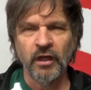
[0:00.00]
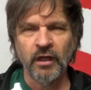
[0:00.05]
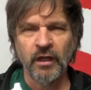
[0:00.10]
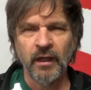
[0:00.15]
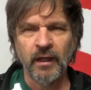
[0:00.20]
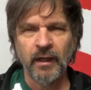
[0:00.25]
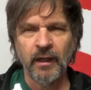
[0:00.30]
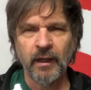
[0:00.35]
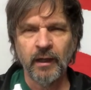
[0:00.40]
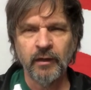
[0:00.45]

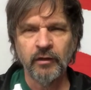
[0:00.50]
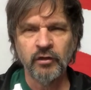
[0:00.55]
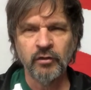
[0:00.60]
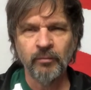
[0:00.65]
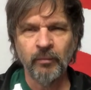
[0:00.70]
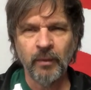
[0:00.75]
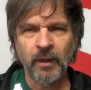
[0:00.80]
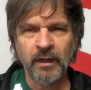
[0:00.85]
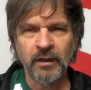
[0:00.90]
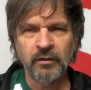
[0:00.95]
and you
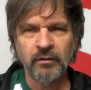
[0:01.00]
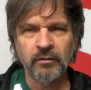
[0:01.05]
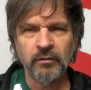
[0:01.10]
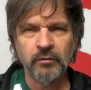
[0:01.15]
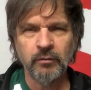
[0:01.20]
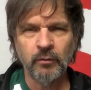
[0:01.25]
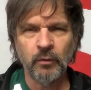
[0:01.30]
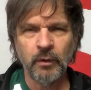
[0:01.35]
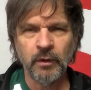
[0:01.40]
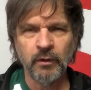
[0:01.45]
might
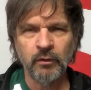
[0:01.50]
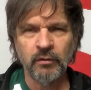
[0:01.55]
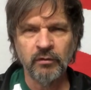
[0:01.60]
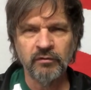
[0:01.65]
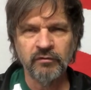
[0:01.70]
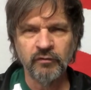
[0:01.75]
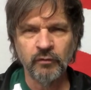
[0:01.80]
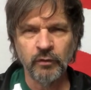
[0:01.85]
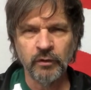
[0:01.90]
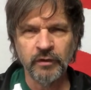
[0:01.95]
want to
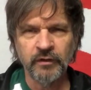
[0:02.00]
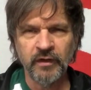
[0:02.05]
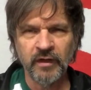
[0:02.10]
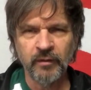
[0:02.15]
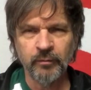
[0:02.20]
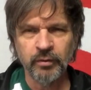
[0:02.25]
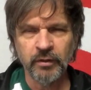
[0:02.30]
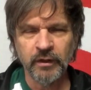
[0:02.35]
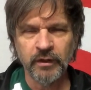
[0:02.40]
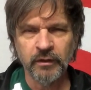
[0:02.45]
avoid
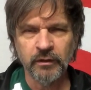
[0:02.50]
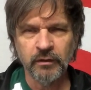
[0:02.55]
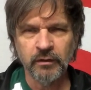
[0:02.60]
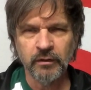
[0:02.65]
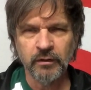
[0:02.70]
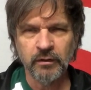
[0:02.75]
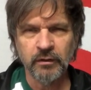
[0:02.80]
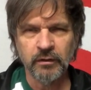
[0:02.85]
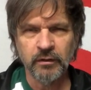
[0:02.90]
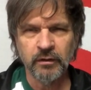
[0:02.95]
that
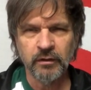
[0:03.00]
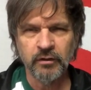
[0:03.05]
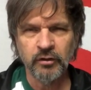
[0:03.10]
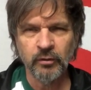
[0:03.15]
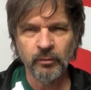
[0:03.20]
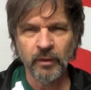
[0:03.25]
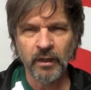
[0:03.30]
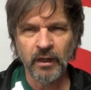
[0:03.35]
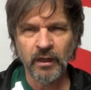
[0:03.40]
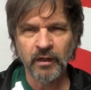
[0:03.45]
player in your
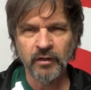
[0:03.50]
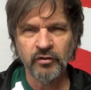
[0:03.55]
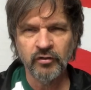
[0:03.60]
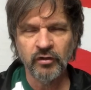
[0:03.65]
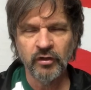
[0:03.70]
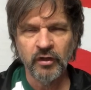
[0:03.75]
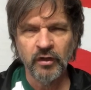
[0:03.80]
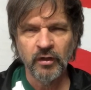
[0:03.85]
mind.